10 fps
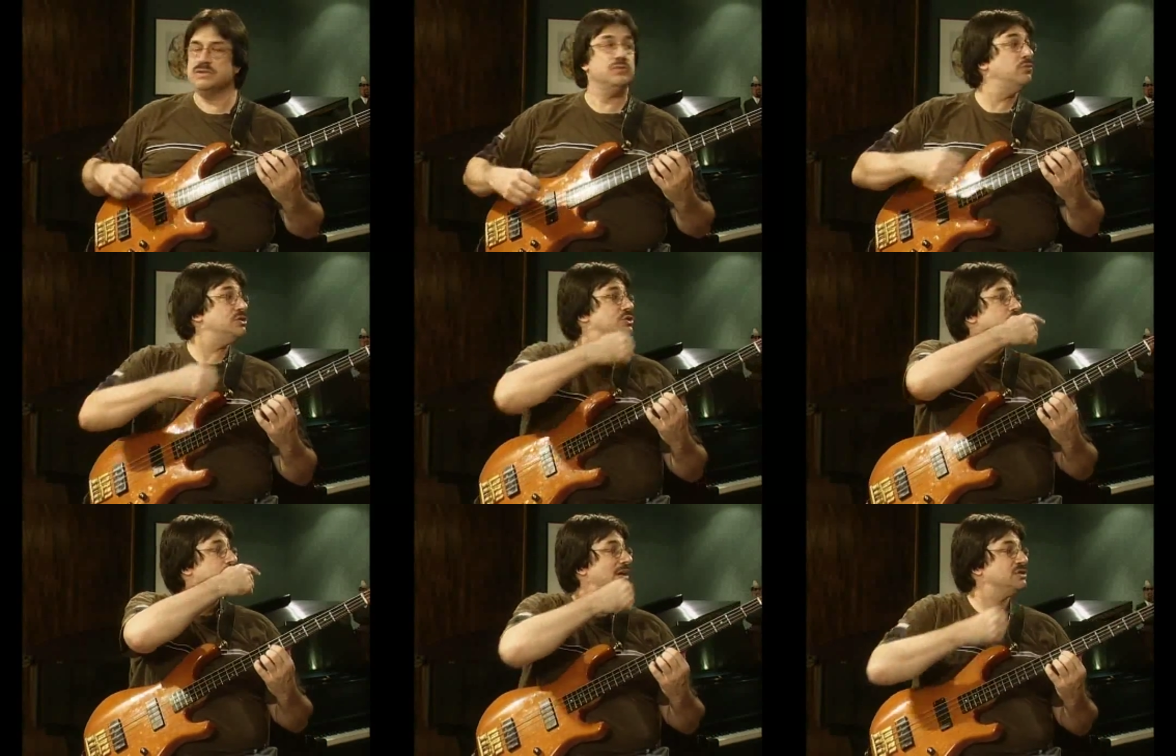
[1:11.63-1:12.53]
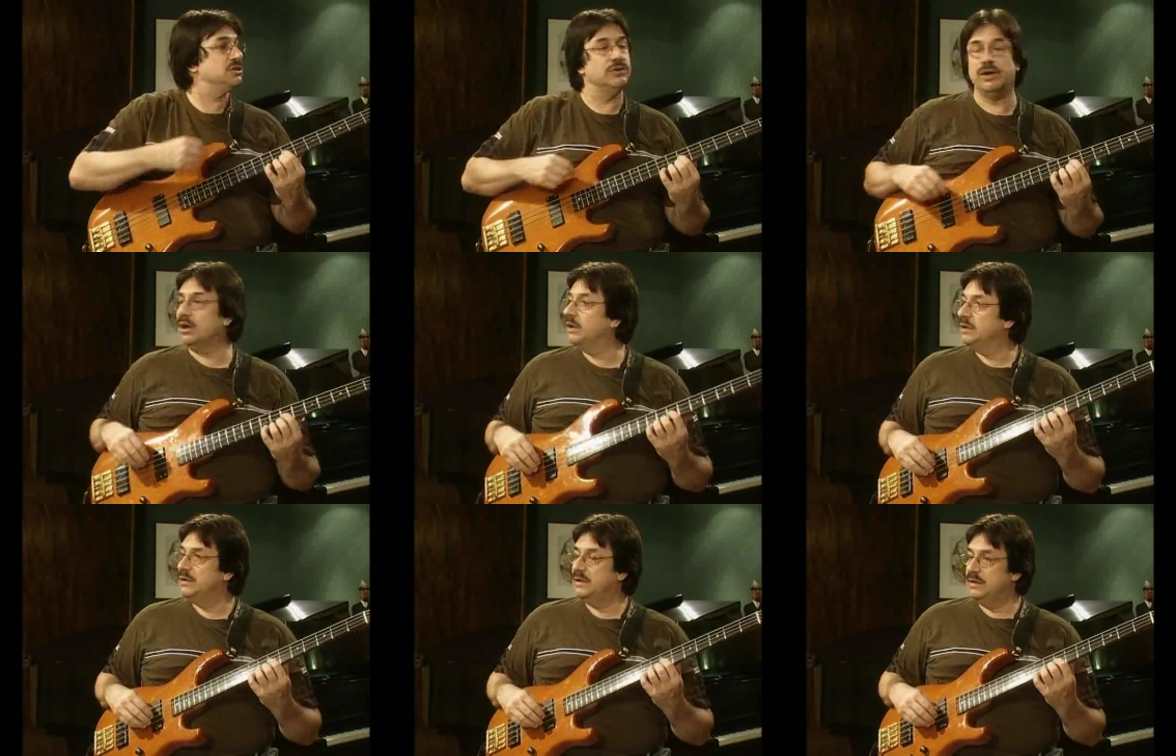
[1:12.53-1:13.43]
And Richard Drexler and I
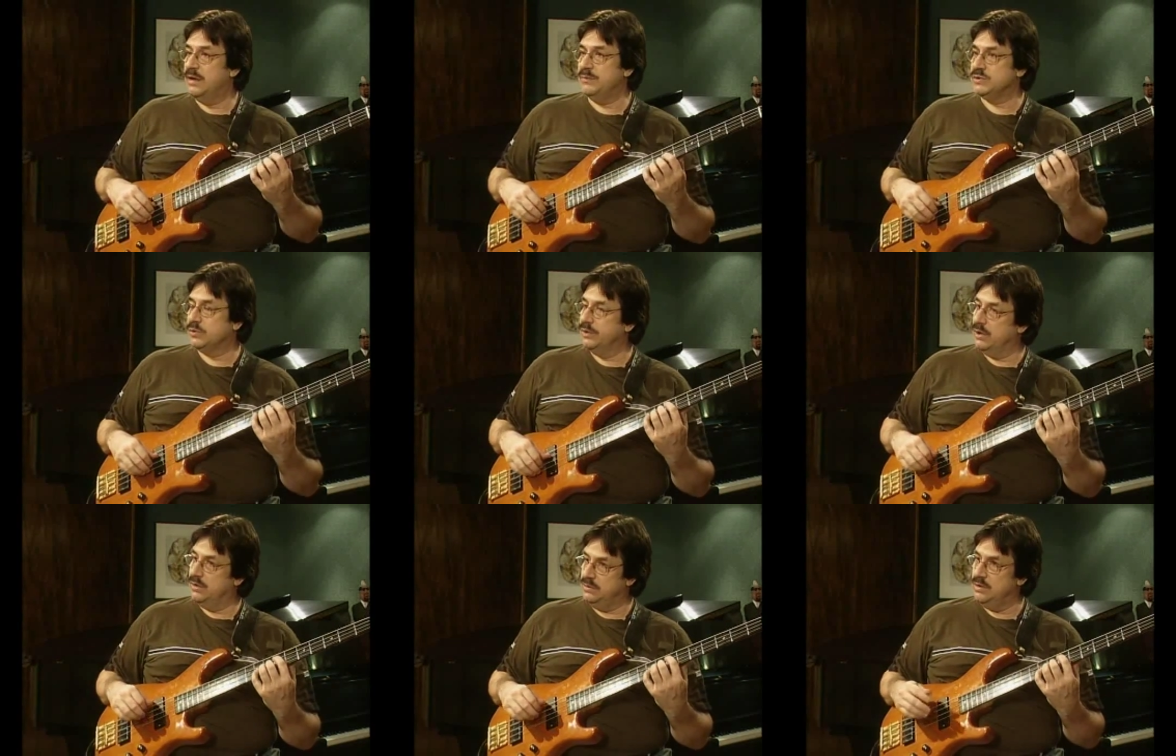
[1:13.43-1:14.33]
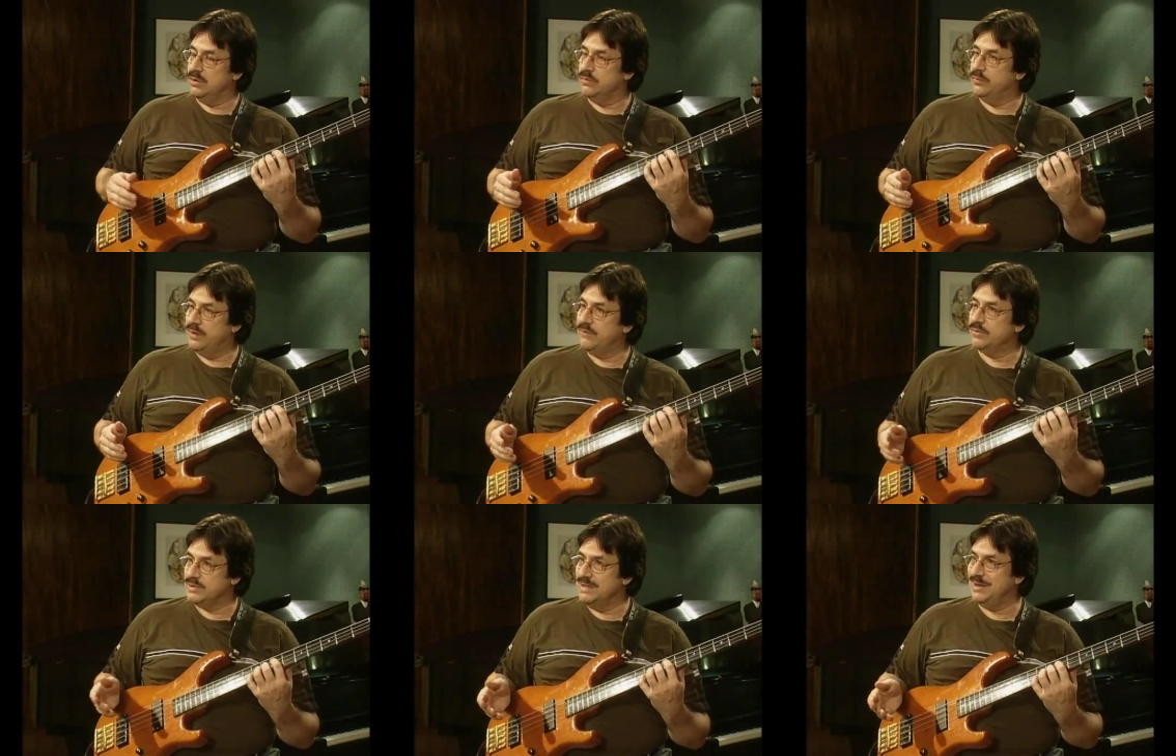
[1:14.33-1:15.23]
have been touring, forever
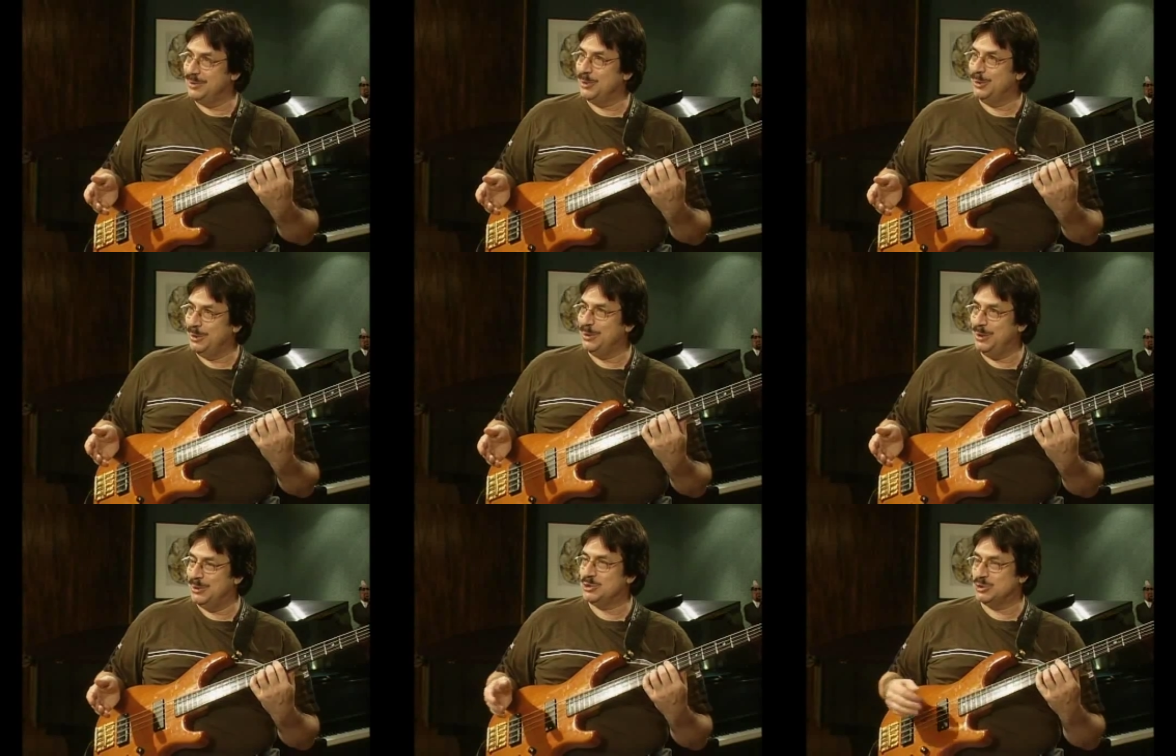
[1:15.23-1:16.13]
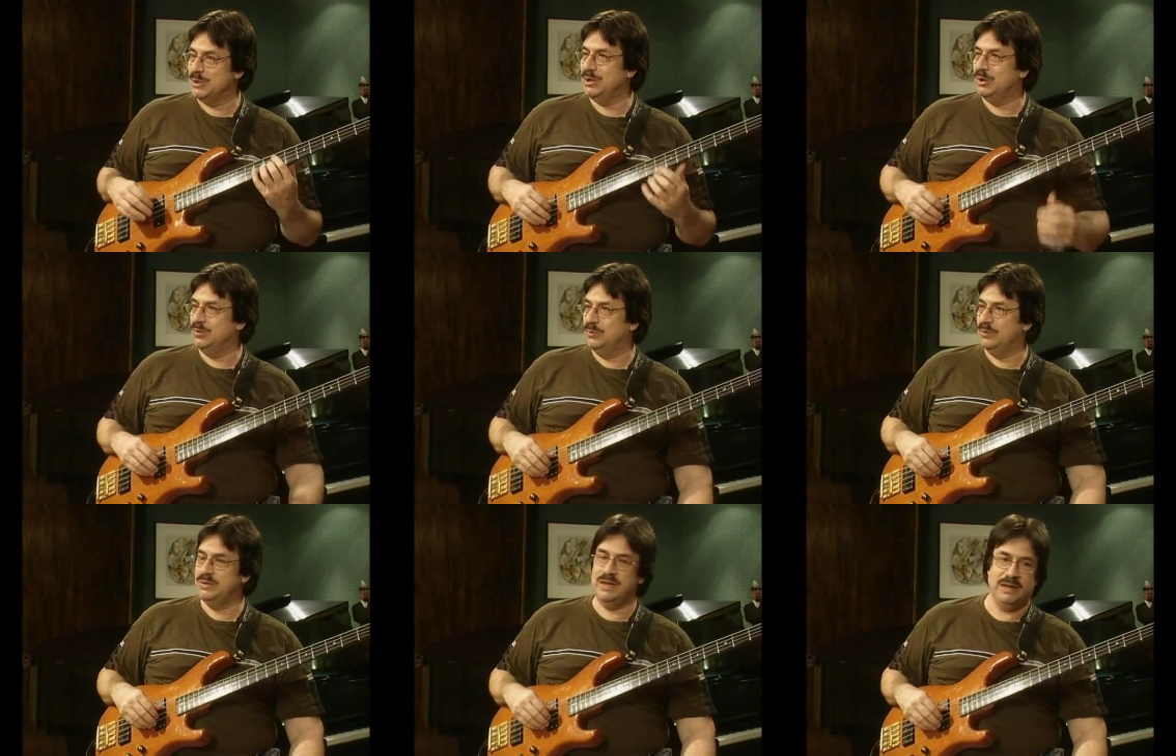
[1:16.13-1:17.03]
together in a trio
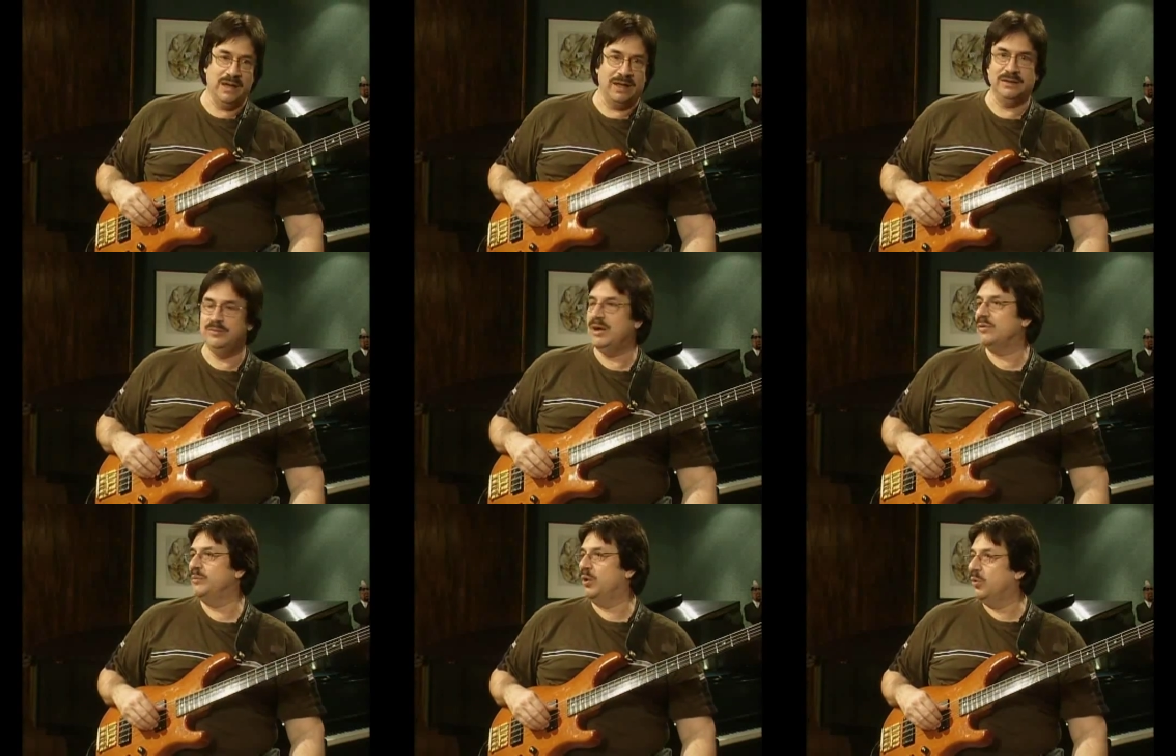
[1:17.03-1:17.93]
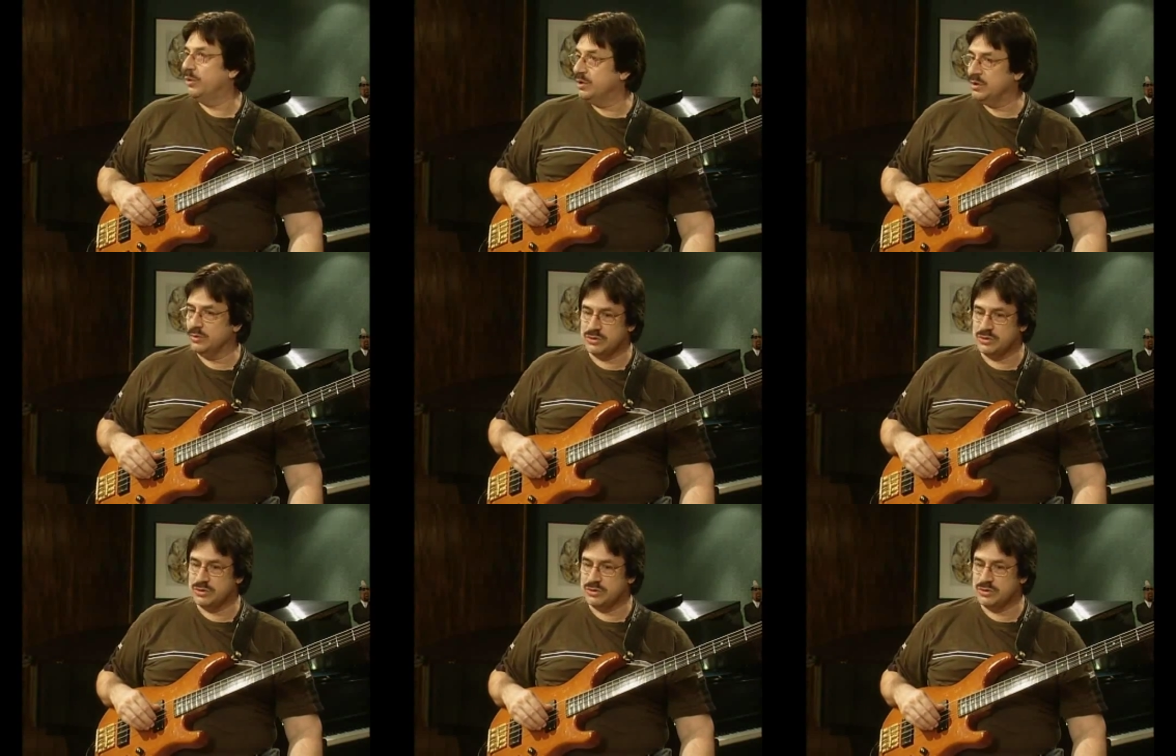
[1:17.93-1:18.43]
with Danny Gottlieb, now with Paul Wertico.